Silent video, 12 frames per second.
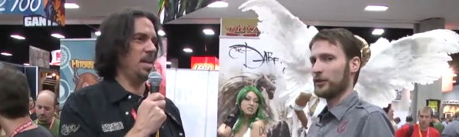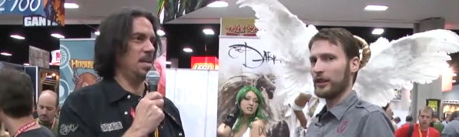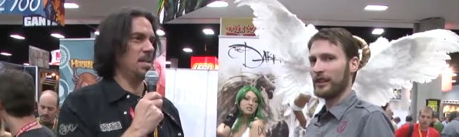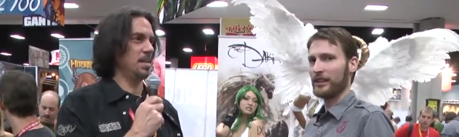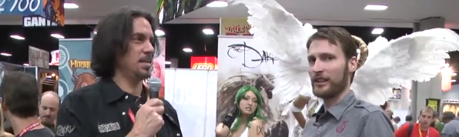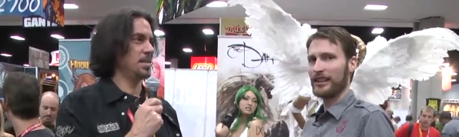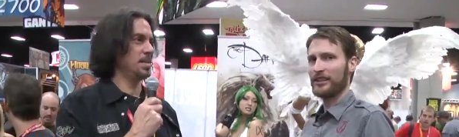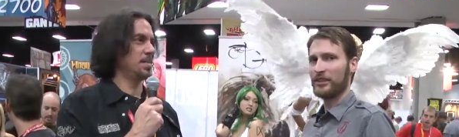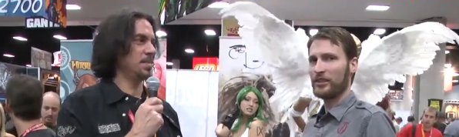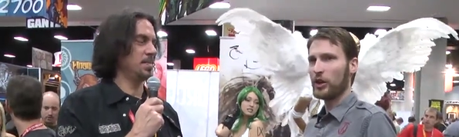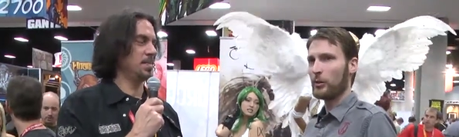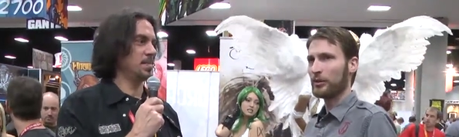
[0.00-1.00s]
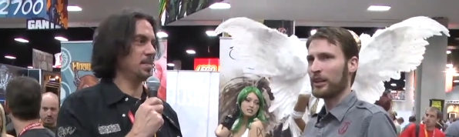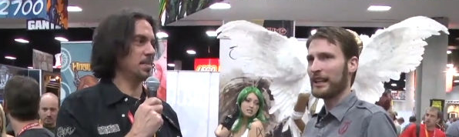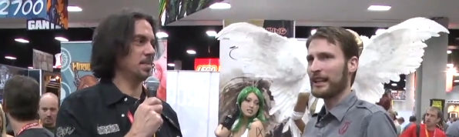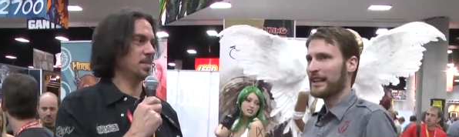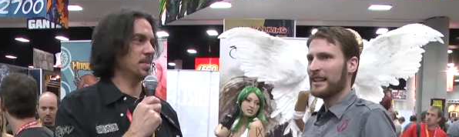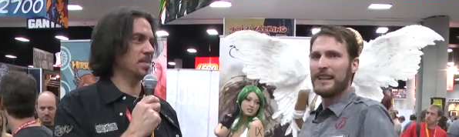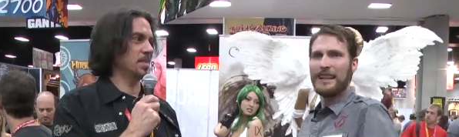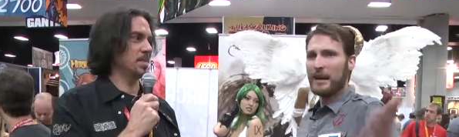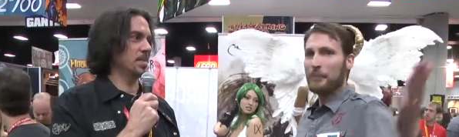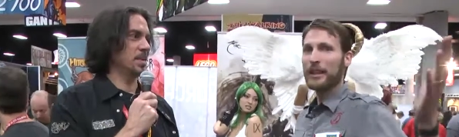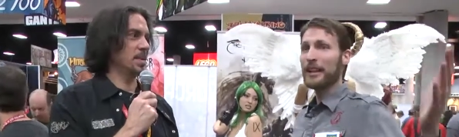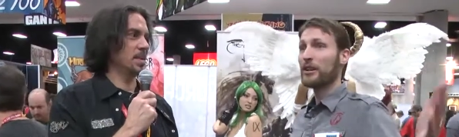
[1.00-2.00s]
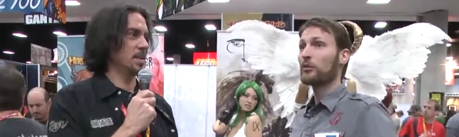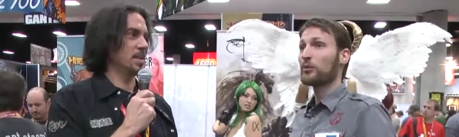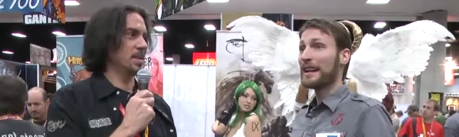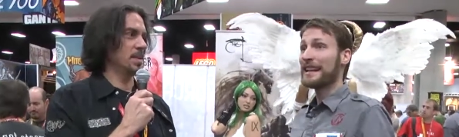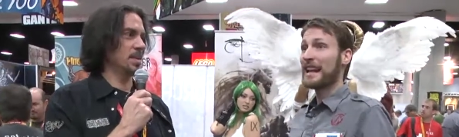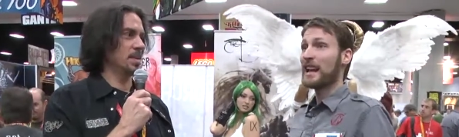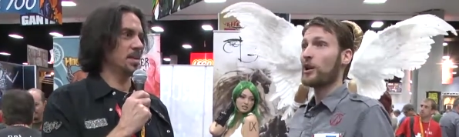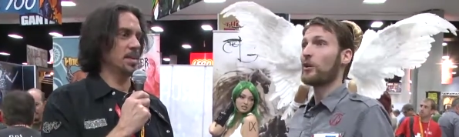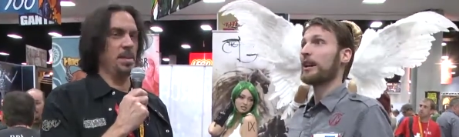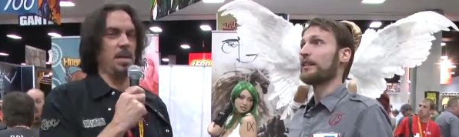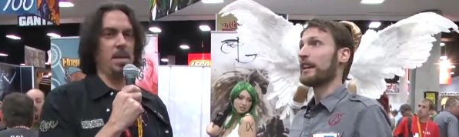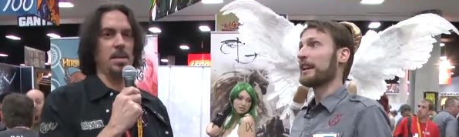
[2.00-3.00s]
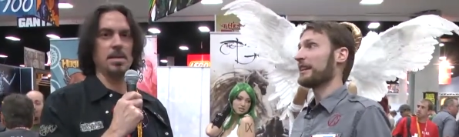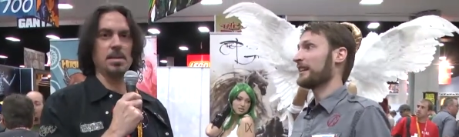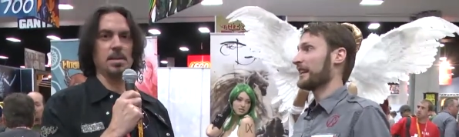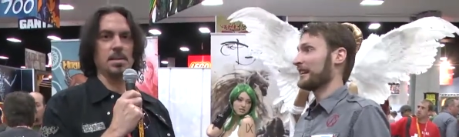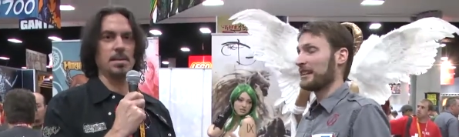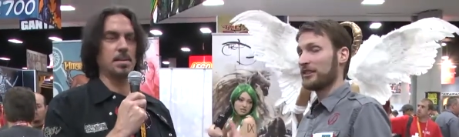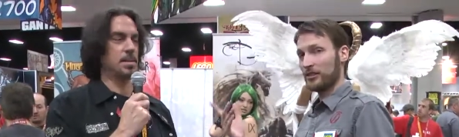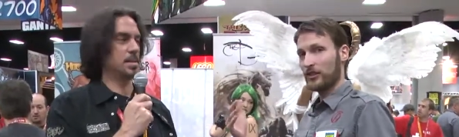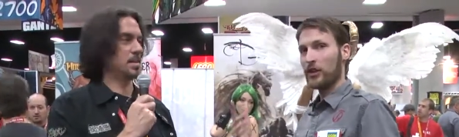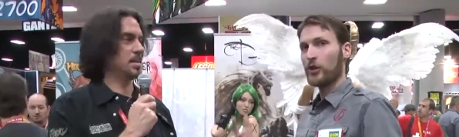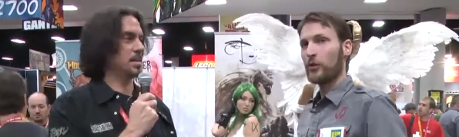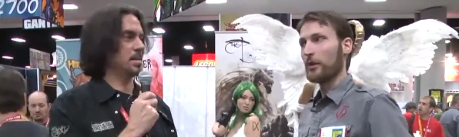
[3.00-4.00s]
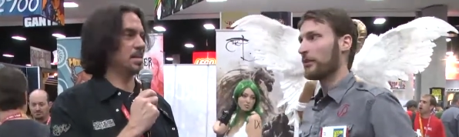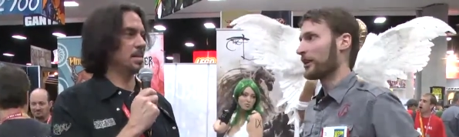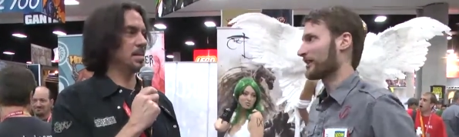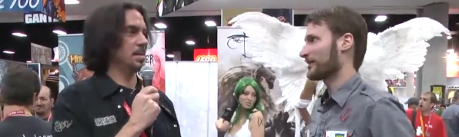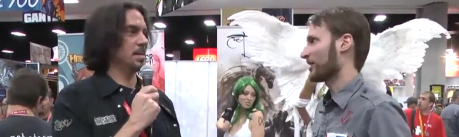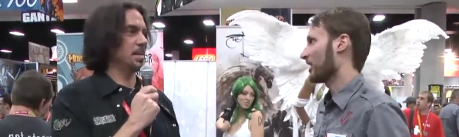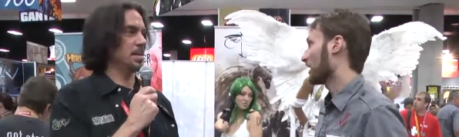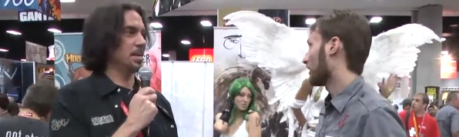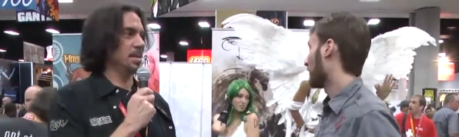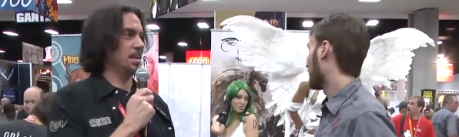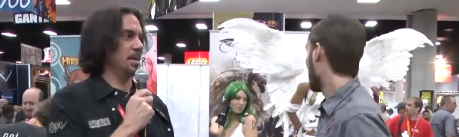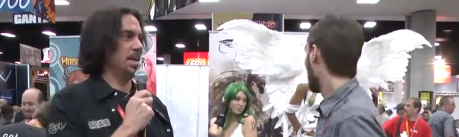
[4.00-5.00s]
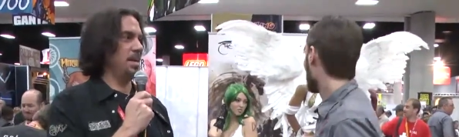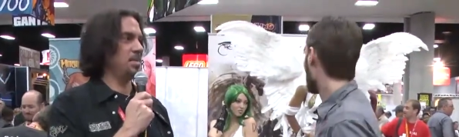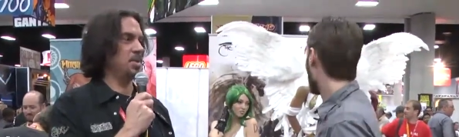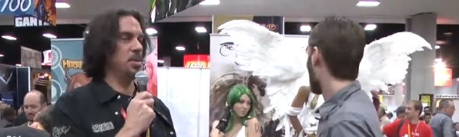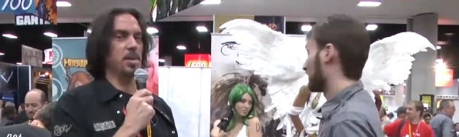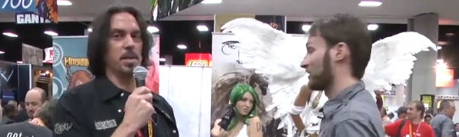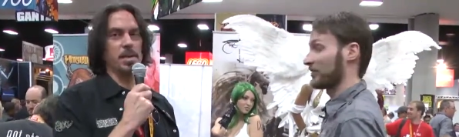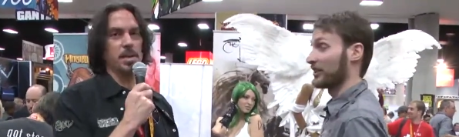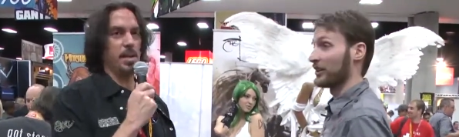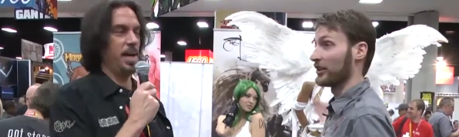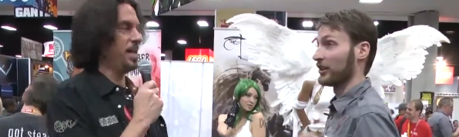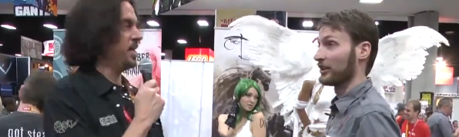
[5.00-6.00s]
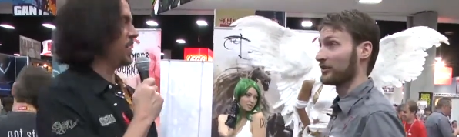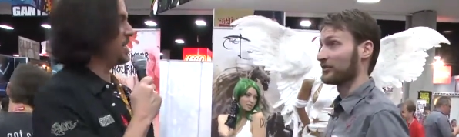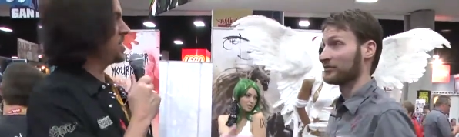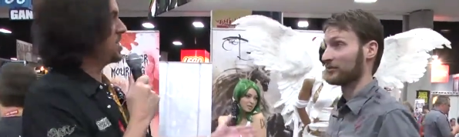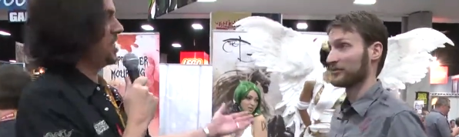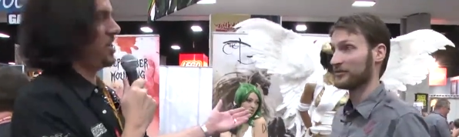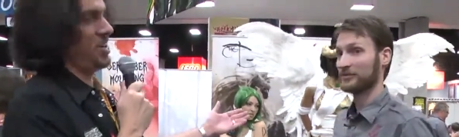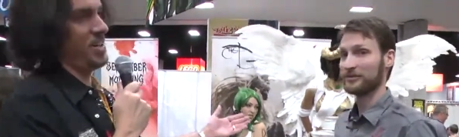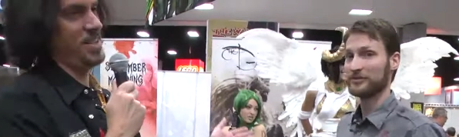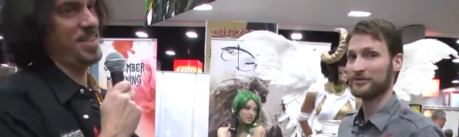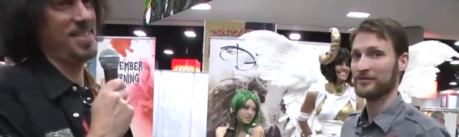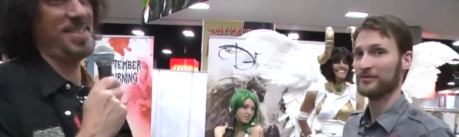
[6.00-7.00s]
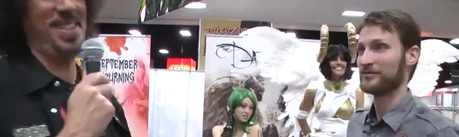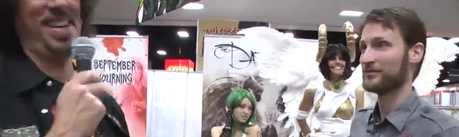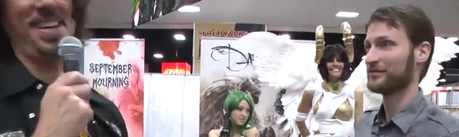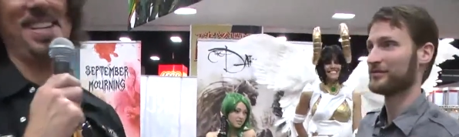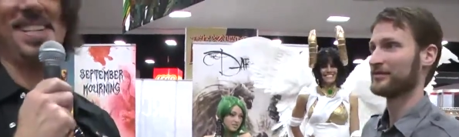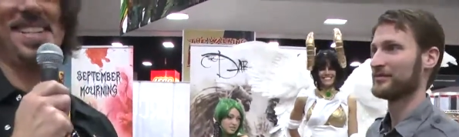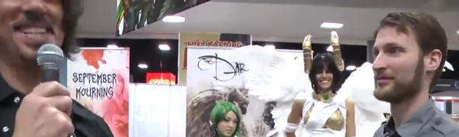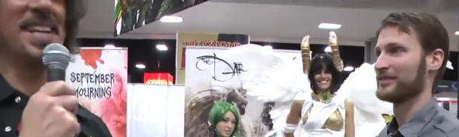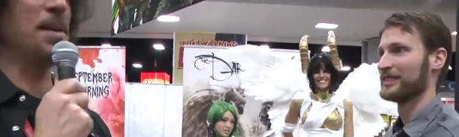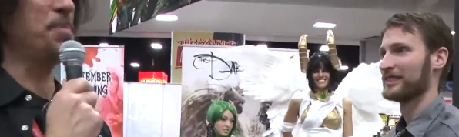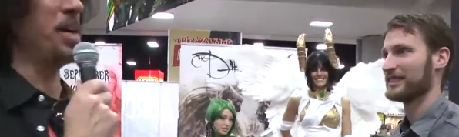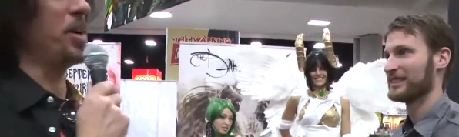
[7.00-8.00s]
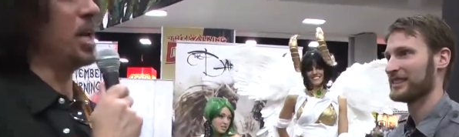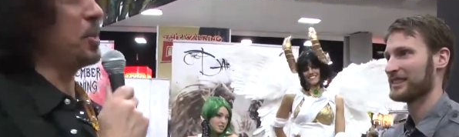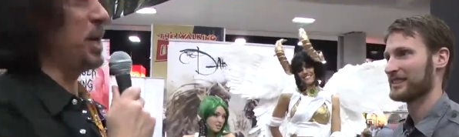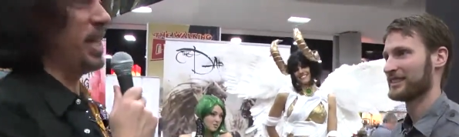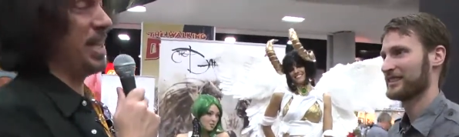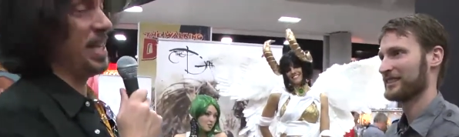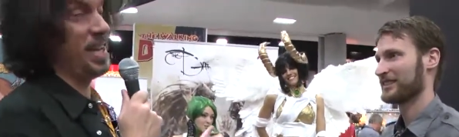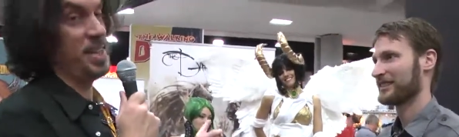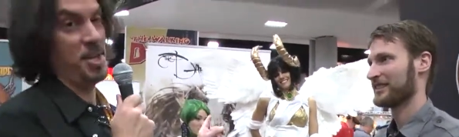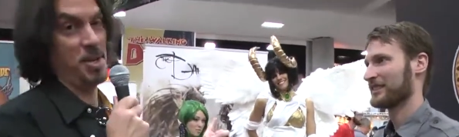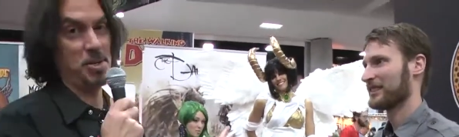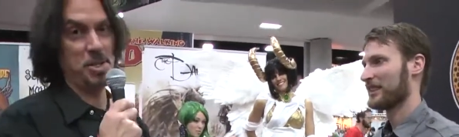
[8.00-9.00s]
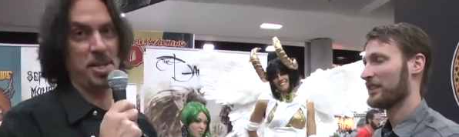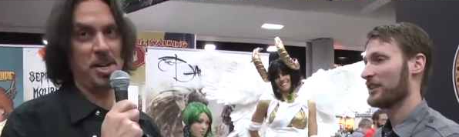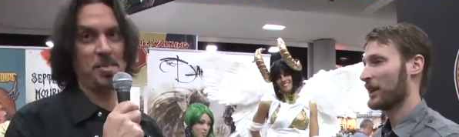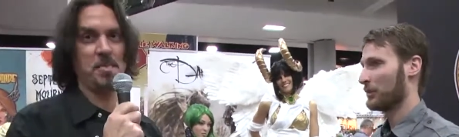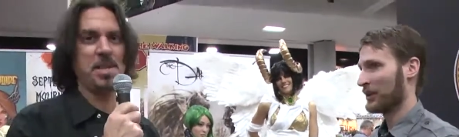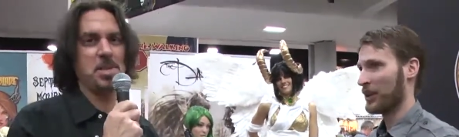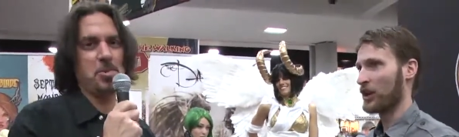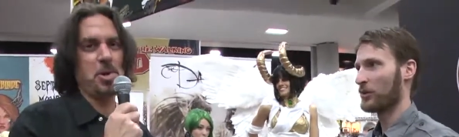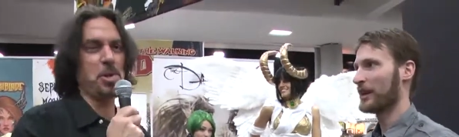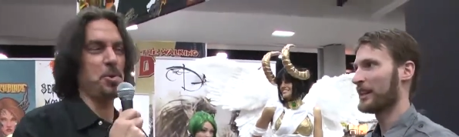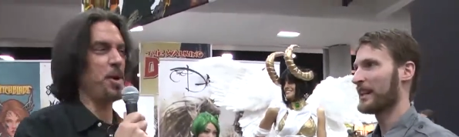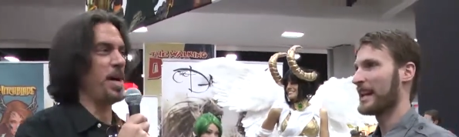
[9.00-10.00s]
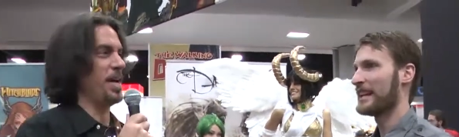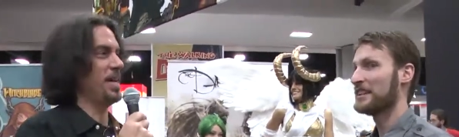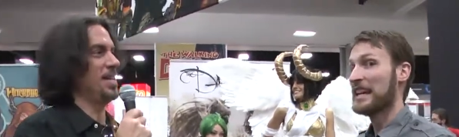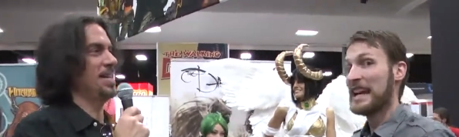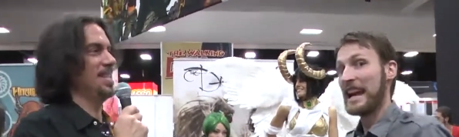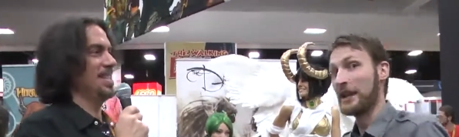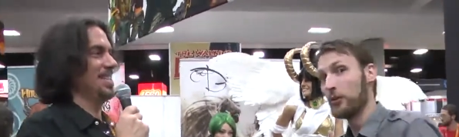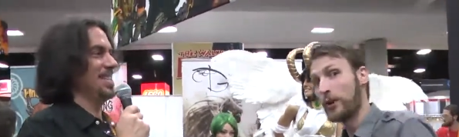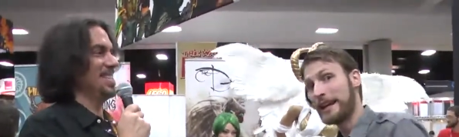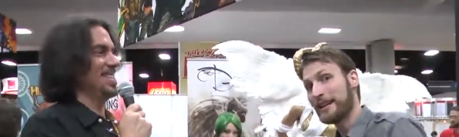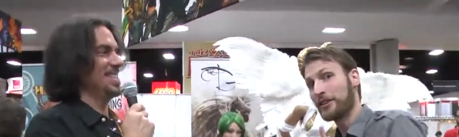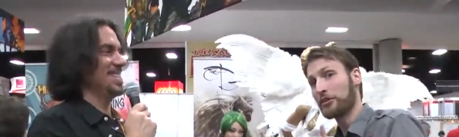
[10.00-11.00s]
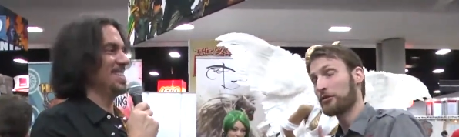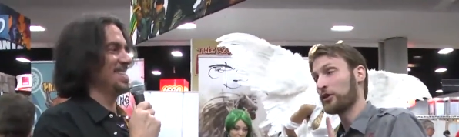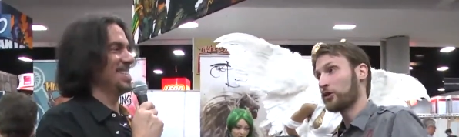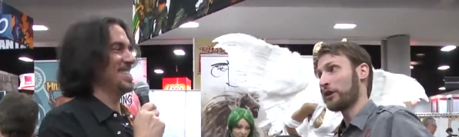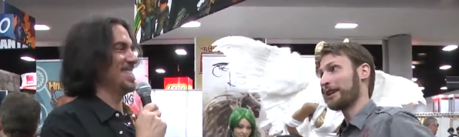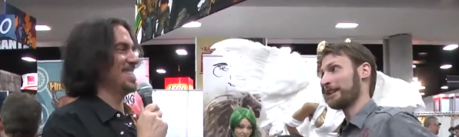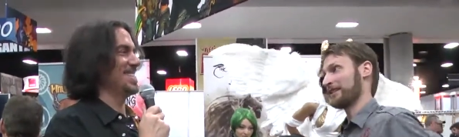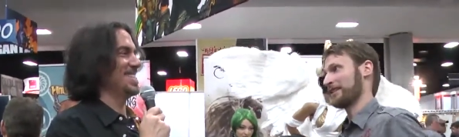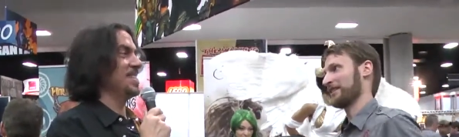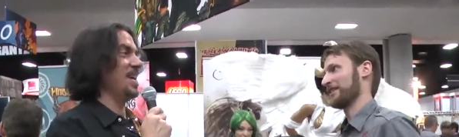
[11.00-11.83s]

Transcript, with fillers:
Speaker 1: you can and you can go play it. Play it right now, and yeah. then and then you'll know what Mark is talking about, and Absolutely. you'll get to see her. And
Speaker 2: you get to see her. Yeah, you got to play all the way to the end though. So, but it's worth the, the wait.
Speaker 1: and wait through the credits.